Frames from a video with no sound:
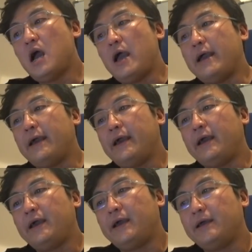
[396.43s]

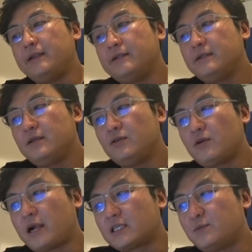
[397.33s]
and you
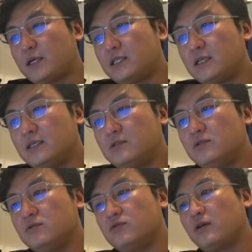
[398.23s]
are expecting it
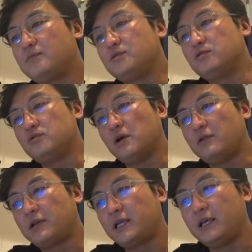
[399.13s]
to drop to
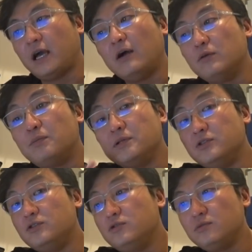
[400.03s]
200k. I will
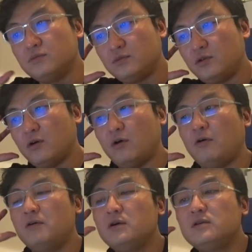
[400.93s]
presume
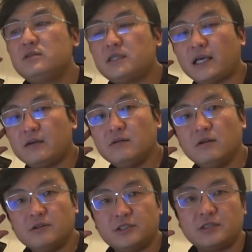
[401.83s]
your
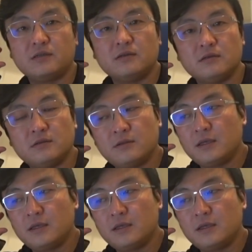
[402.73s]
psychological